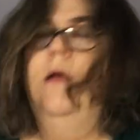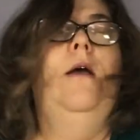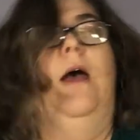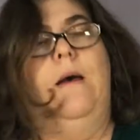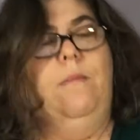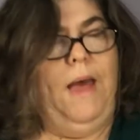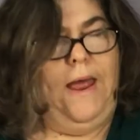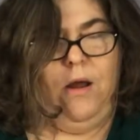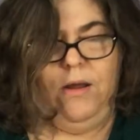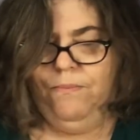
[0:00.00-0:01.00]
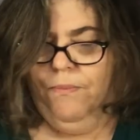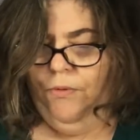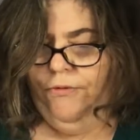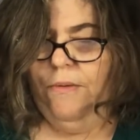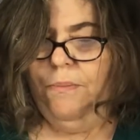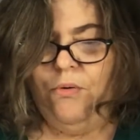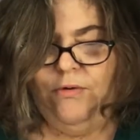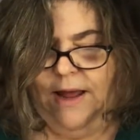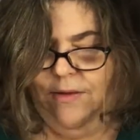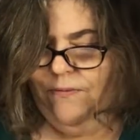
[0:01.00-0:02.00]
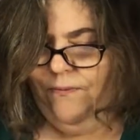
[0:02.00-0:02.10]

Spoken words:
And I also pulled out the